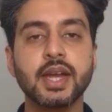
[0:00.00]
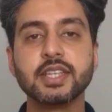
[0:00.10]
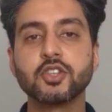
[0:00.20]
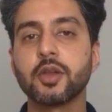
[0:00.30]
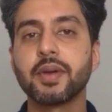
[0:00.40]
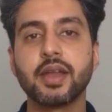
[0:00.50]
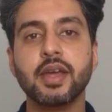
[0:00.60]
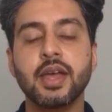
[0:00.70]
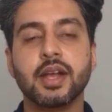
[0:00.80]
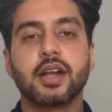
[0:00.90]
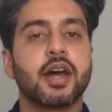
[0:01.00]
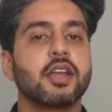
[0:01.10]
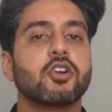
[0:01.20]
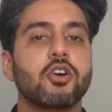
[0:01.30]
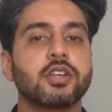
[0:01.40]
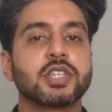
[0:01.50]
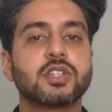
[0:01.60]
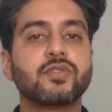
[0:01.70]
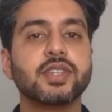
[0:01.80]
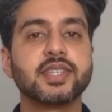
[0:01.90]
It's not about cutting
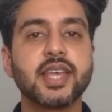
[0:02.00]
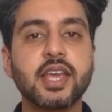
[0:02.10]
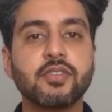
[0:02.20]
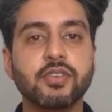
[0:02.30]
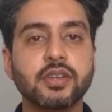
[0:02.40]
costs for the sake of